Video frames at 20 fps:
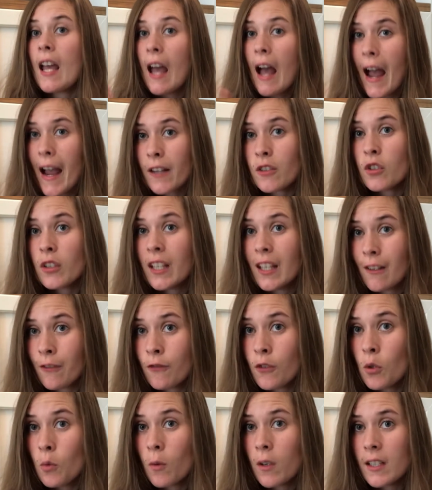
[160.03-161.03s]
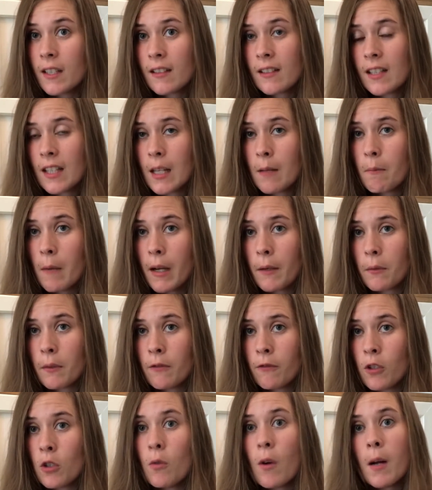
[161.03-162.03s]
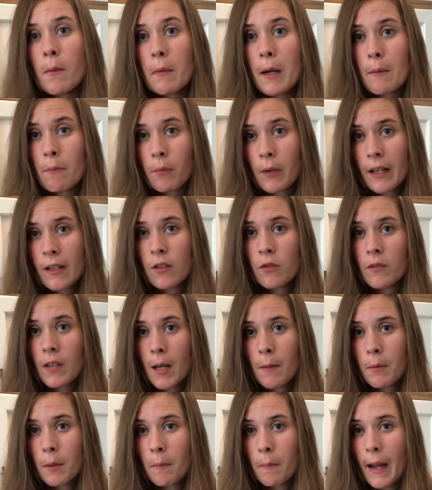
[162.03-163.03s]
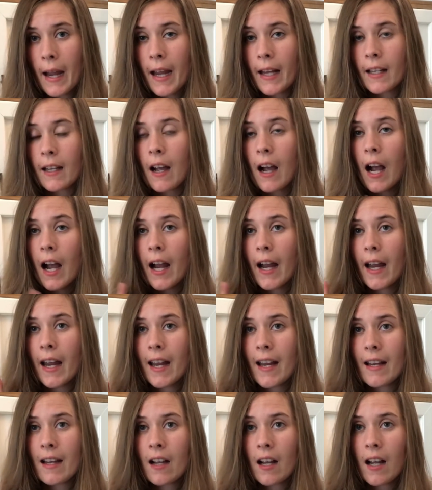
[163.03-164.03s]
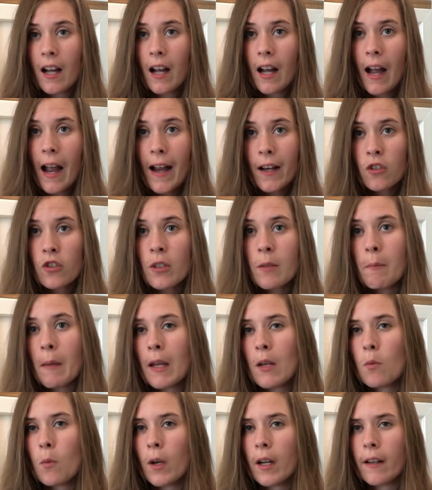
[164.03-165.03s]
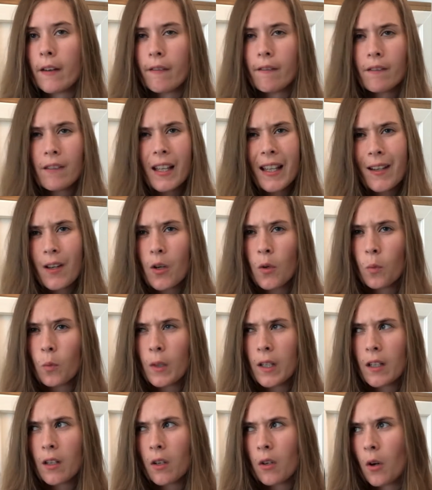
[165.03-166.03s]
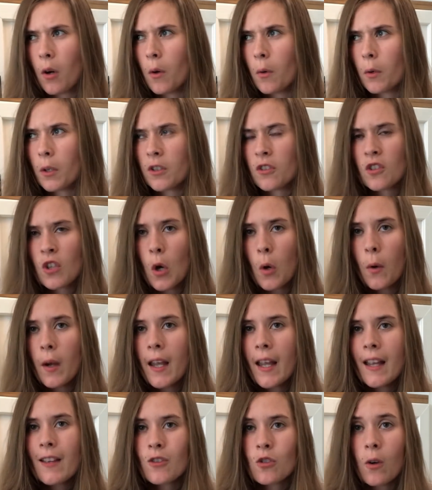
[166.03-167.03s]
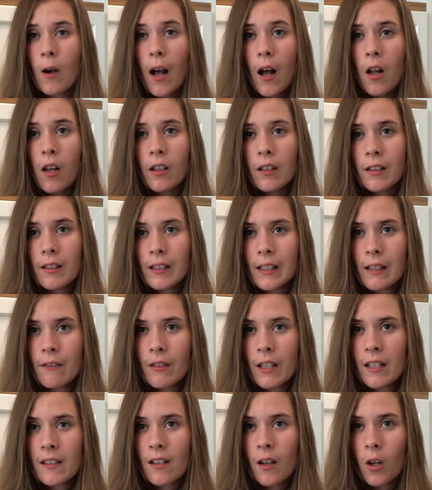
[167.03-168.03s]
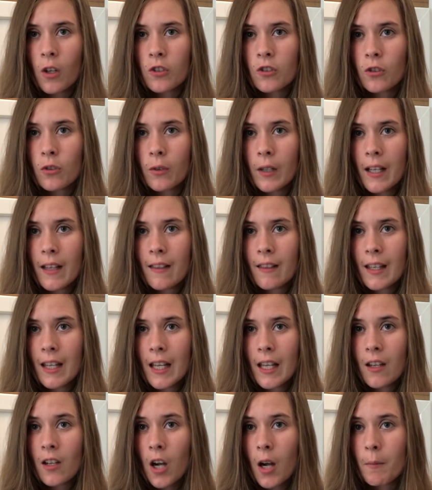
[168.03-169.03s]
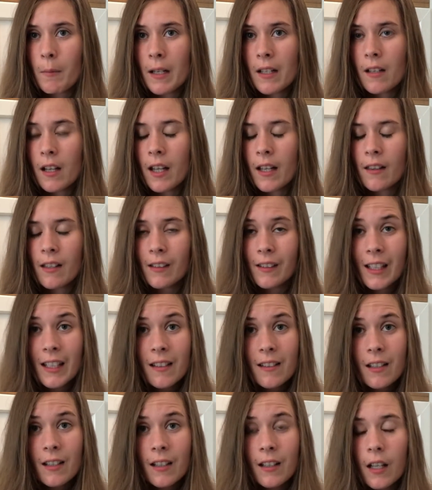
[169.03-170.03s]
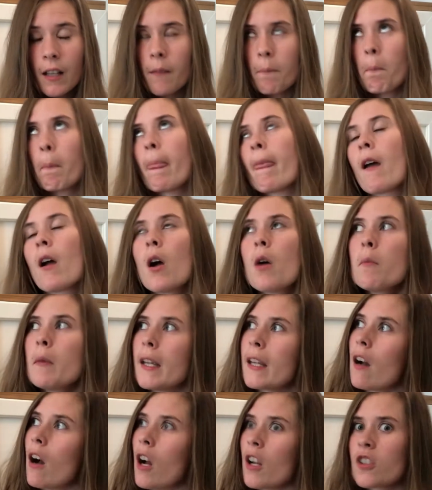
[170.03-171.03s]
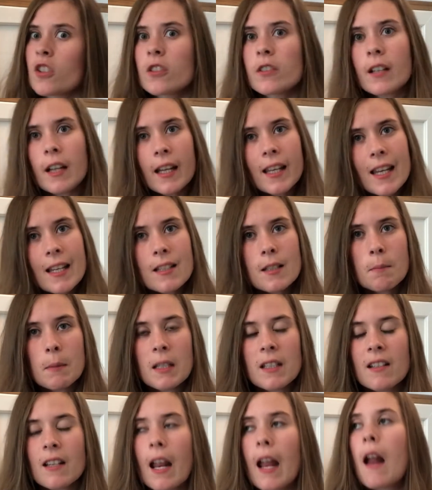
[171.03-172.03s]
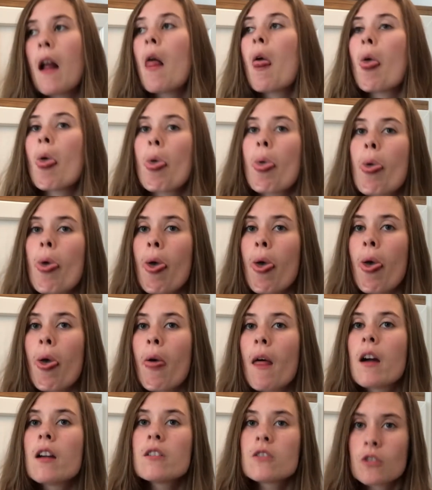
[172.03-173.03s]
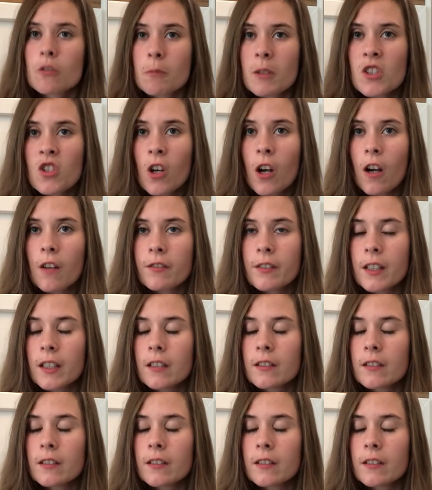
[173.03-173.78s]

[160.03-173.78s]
Actually, if you want to see my review on my brand new diaper bag, I uh, actually made one like a week ago or so. So I'll leave it also in the comment, uh, in the link. And oh my gosh, can't speak today. Ugh, too much coffee.